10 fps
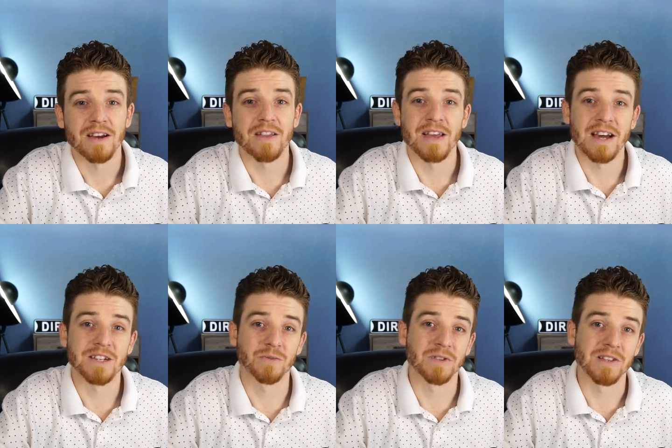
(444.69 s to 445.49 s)
And that
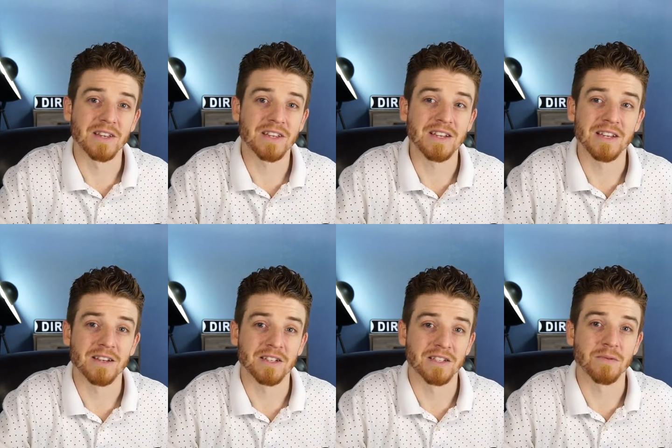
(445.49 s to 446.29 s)
is really the key,
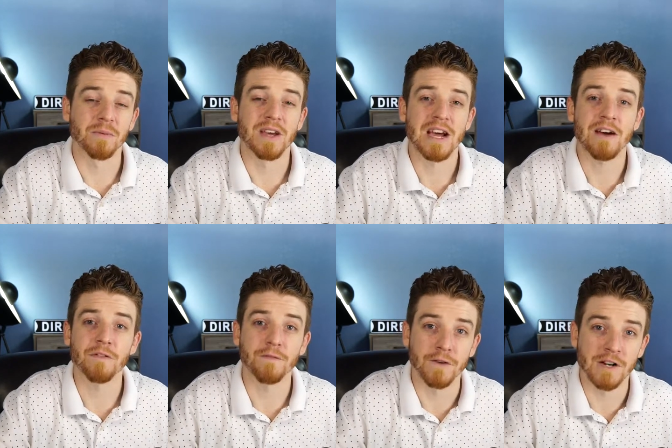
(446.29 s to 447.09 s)
is to be able to have
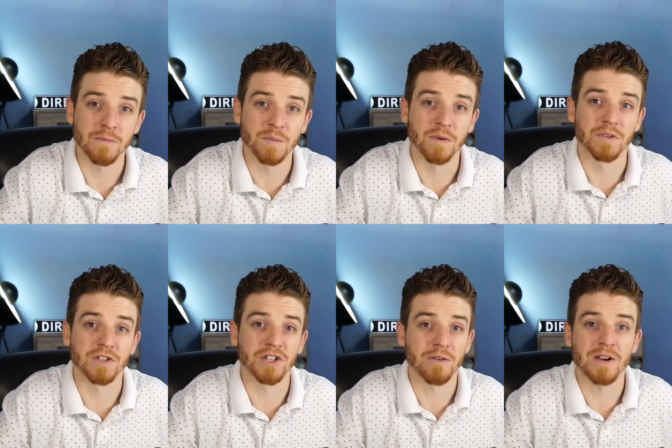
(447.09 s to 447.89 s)
the freedom to be able
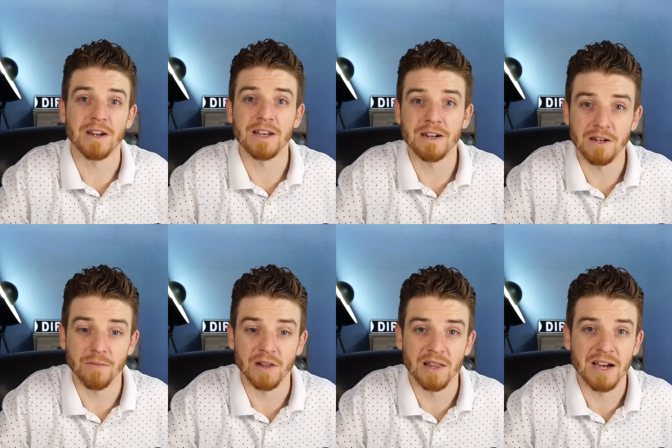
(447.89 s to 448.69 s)
to generate an
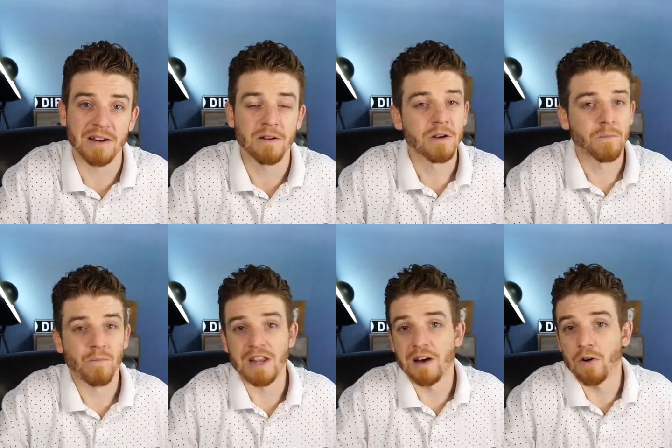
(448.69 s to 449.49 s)
income online.
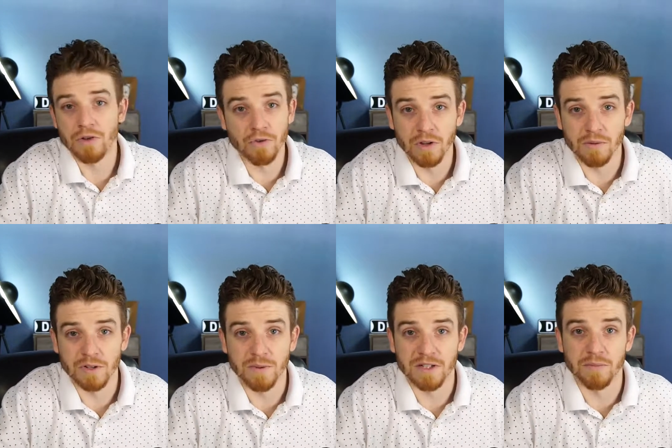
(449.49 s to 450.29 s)
And now your only
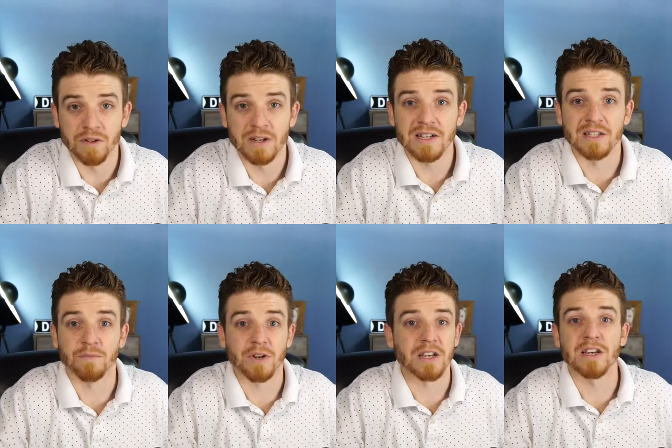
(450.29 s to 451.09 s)
responsibility is
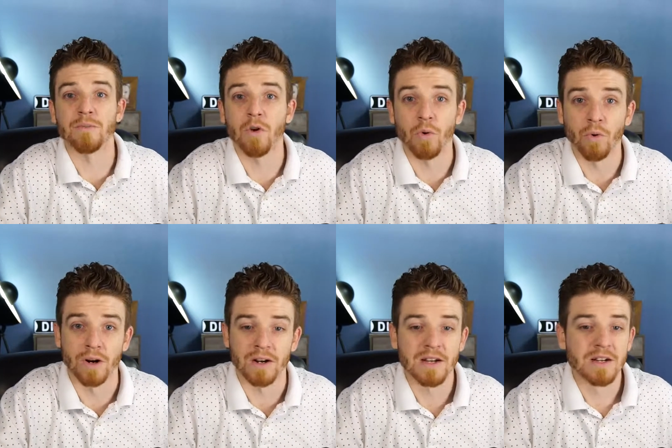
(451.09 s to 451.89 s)
bringing in more
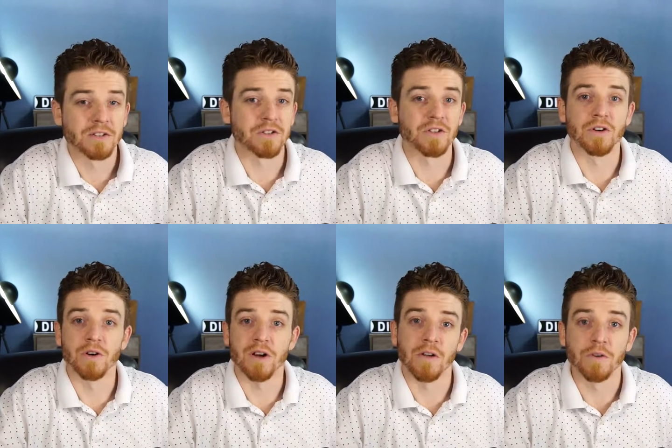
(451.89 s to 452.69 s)
work. So you can
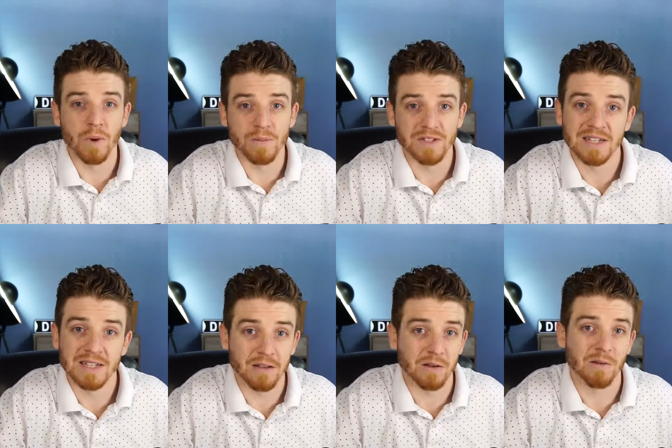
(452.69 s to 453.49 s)
go to other websites
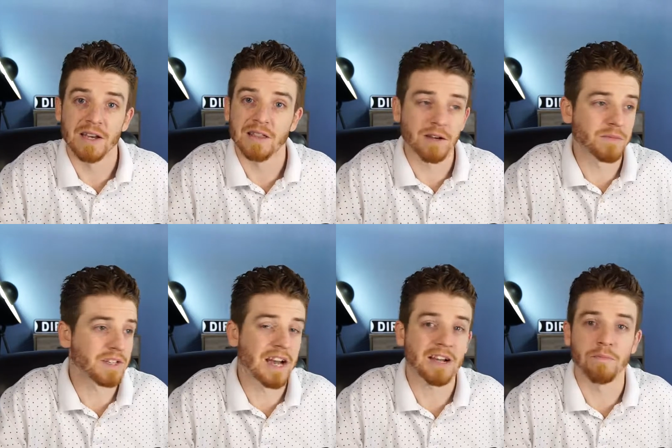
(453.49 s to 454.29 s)
out there like
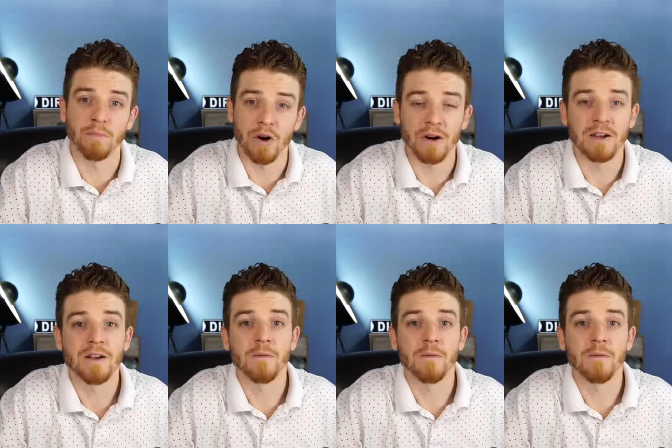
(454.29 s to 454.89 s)
Thumbtack and Bark